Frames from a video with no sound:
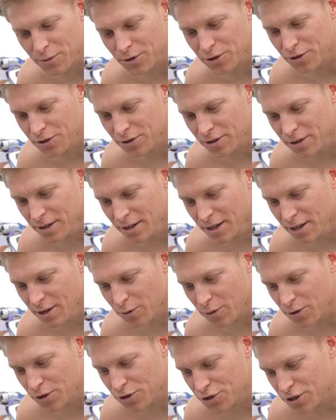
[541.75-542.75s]
When you're
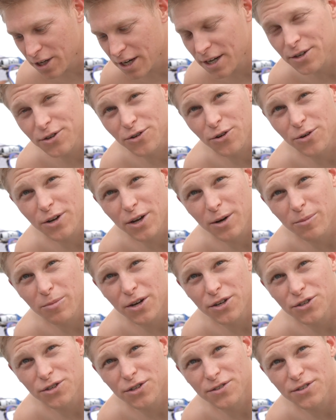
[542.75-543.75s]
checking your own air
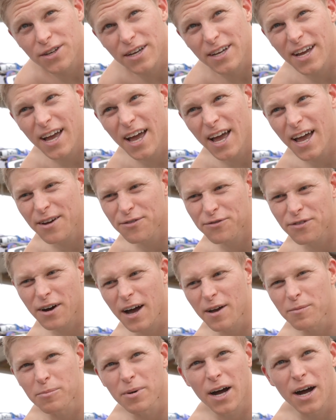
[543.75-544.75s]
pressure, it's like,
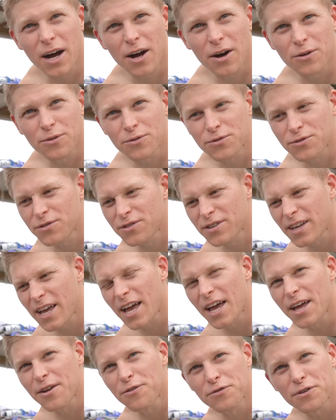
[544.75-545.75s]
5 pounds,
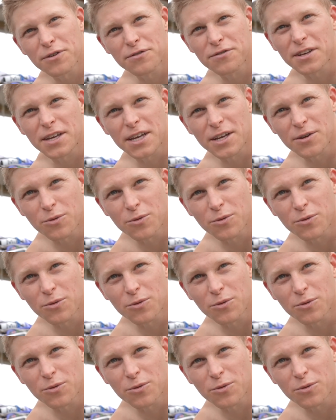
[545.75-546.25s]
10, 15,